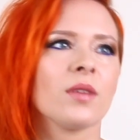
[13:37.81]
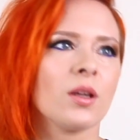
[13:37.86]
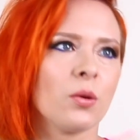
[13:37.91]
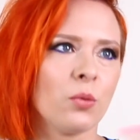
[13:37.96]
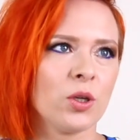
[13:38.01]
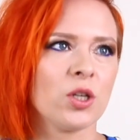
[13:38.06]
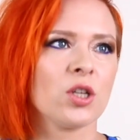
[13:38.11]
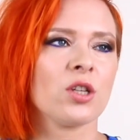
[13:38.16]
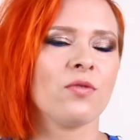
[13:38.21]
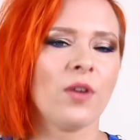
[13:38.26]

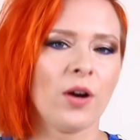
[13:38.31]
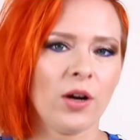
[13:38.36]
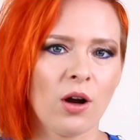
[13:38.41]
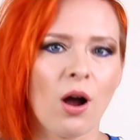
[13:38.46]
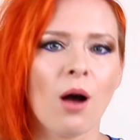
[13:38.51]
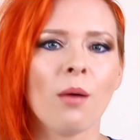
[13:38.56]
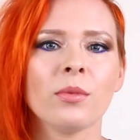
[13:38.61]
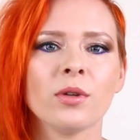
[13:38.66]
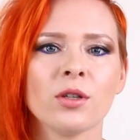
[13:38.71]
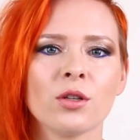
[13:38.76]
which is very
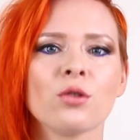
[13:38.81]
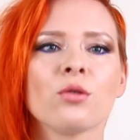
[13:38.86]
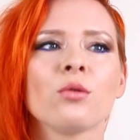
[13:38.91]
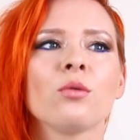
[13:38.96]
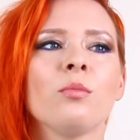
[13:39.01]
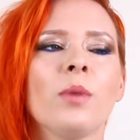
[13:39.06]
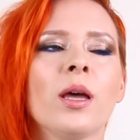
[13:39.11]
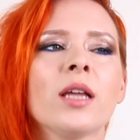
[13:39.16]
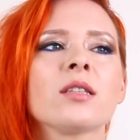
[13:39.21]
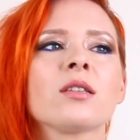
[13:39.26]
common to
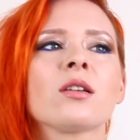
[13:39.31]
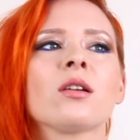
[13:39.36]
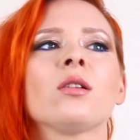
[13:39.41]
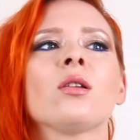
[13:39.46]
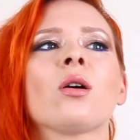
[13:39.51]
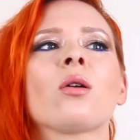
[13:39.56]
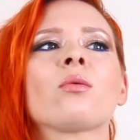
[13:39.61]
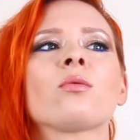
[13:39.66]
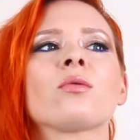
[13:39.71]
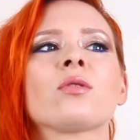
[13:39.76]
men's
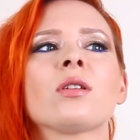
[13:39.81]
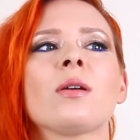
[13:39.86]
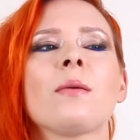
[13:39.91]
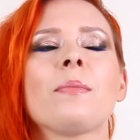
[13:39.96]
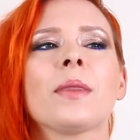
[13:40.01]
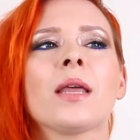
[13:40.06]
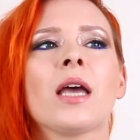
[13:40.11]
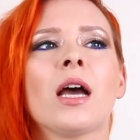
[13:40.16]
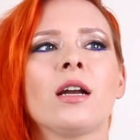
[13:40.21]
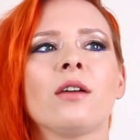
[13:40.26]
colognes,
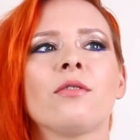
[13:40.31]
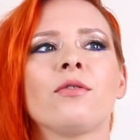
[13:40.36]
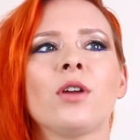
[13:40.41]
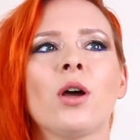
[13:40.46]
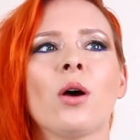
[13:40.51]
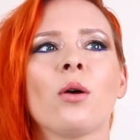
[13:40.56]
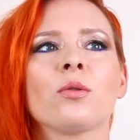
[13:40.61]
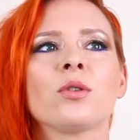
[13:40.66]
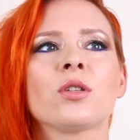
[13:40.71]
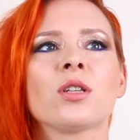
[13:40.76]
kind of
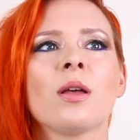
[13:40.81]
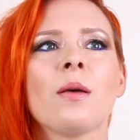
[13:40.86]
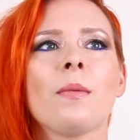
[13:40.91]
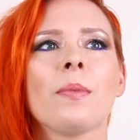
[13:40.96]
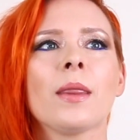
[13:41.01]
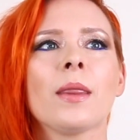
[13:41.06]
notes,